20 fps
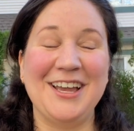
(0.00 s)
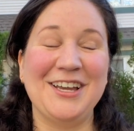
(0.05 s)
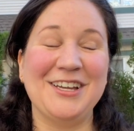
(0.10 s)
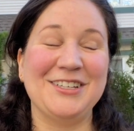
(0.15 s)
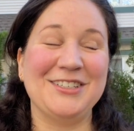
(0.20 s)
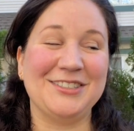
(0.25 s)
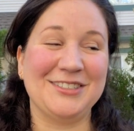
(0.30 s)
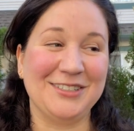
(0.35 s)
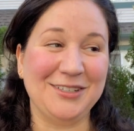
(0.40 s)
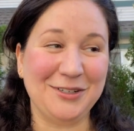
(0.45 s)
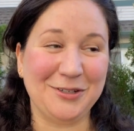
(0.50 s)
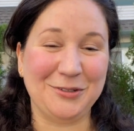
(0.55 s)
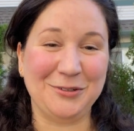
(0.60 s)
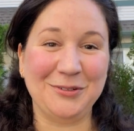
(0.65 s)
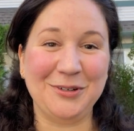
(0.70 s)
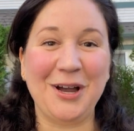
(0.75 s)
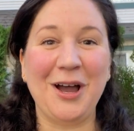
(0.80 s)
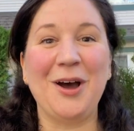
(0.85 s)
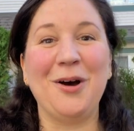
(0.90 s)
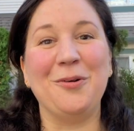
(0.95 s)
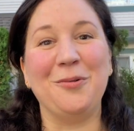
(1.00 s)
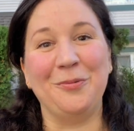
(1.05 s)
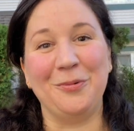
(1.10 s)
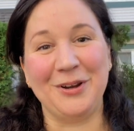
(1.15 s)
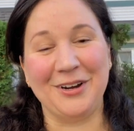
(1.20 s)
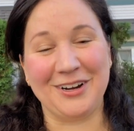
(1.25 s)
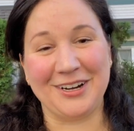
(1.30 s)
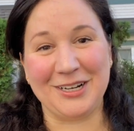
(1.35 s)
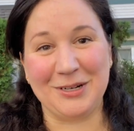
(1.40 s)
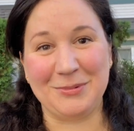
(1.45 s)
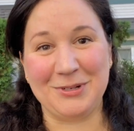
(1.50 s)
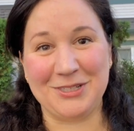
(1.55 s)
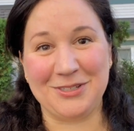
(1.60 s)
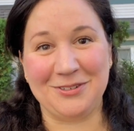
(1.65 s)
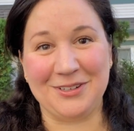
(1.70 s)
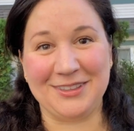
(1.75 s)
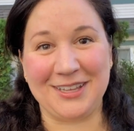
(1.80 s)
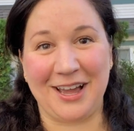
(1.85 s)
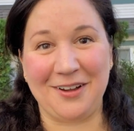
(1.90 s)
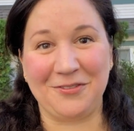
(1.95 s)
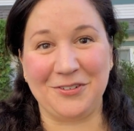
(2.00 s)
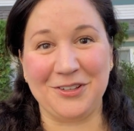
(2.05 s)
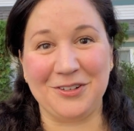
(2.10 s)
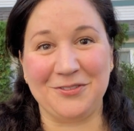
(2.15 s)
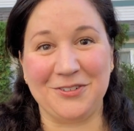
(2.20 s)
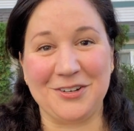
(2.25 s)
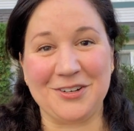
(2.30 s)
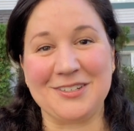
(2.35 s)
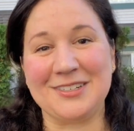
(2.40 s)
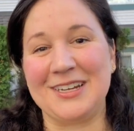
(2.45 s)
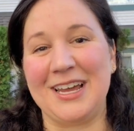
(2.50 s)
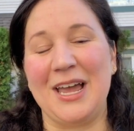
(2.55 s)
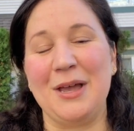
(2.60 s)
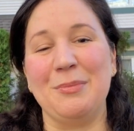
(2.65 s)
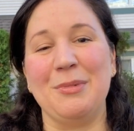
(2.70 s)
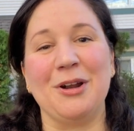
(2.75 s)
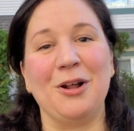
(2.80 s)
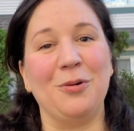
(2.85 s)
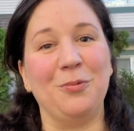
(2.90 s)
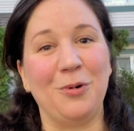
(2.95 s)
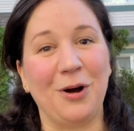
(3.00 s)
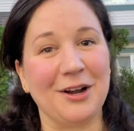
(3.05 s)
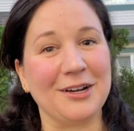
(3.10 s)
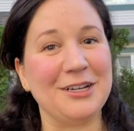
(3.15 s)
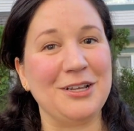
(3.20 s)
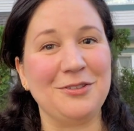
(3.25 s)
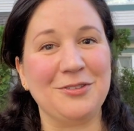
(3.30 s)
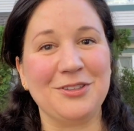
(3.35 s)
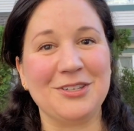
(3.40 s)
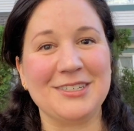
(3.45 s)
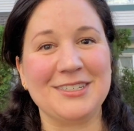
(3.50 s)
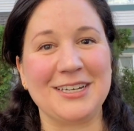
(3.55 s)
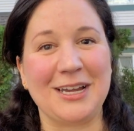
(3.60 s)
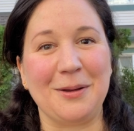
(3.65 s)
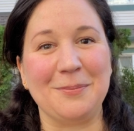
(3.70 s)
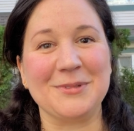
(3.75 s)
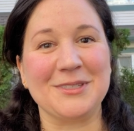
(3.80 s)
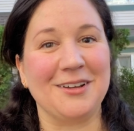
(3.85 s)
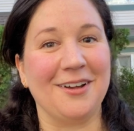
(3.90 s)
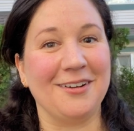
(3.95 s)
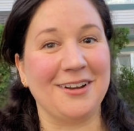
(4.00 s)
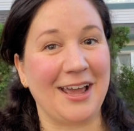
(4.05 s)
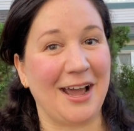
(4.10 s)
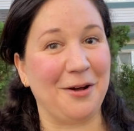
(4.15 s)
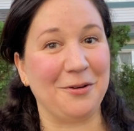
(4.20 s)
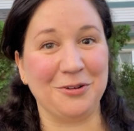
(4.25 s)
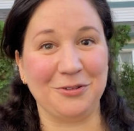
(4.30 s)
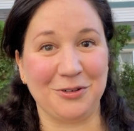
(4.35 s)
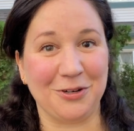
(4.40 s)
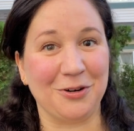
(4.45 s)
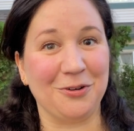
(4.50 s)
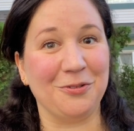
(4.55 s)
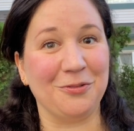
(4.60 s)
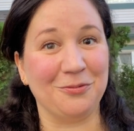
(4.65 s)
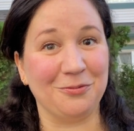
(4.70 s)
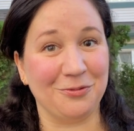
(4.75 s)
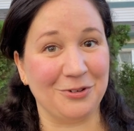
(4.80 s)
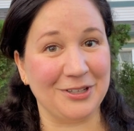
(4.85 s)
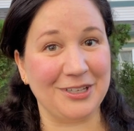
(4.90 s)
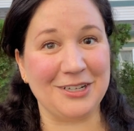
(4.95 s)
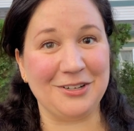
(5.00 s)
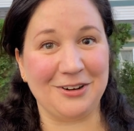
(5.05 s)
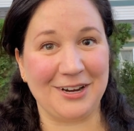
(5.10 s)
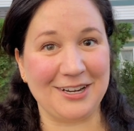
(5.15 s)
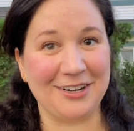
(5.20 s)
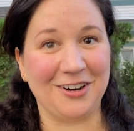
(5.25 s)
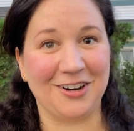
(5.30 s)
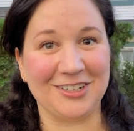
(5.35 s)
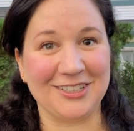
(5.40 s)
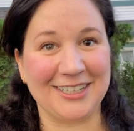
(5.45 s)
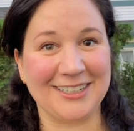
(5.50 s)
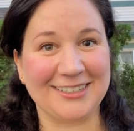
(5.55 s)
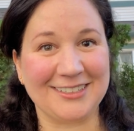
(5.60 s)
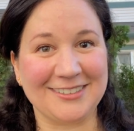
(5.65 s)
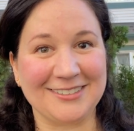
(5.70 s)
So we're going to be doing that for the first time, and I'll walk you through the steps on how to grow really great garlic.